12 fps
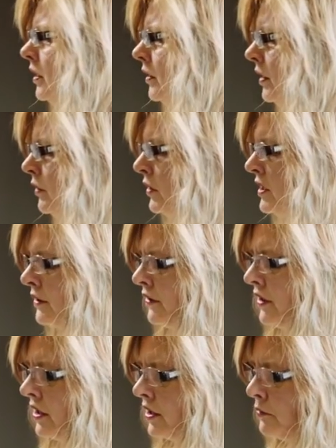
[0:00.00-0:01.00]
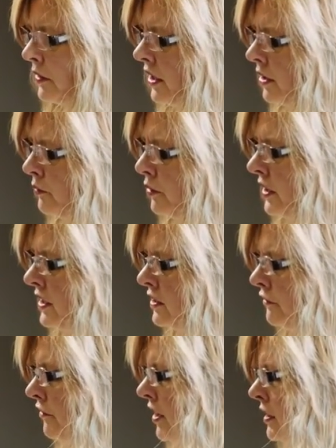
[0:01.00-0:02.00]
And once everything is back in place, the
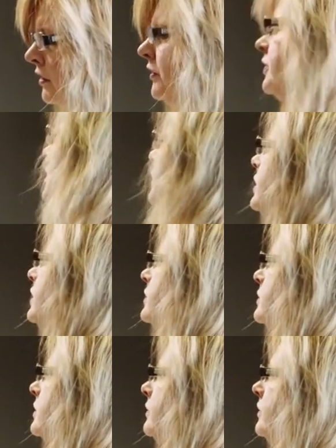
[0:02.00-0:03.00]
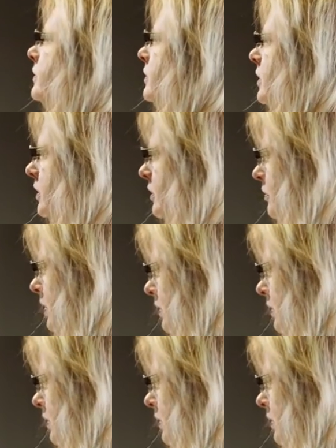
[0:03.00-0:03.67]
final thing that is quite